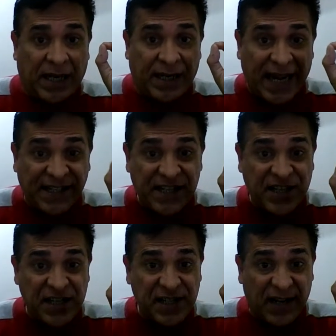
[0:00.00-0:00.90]

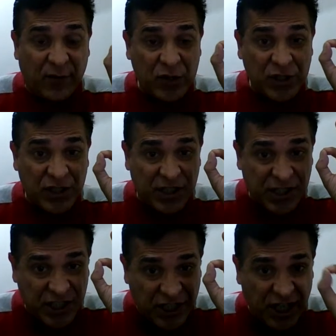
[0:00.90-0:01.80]
96, I was
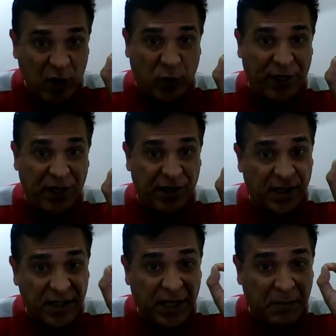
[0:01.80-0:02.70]
still going under
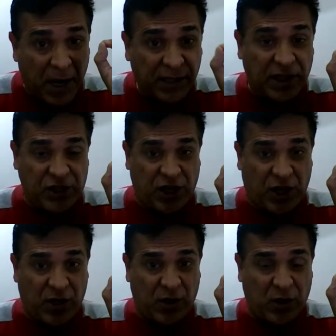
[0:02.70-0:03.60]
the
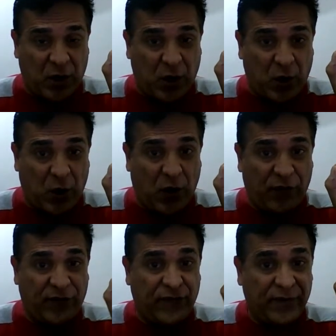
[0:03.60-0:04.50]
Mahadasha
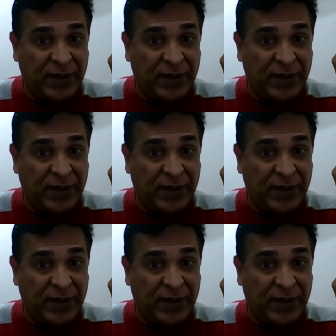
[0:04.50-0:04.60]
of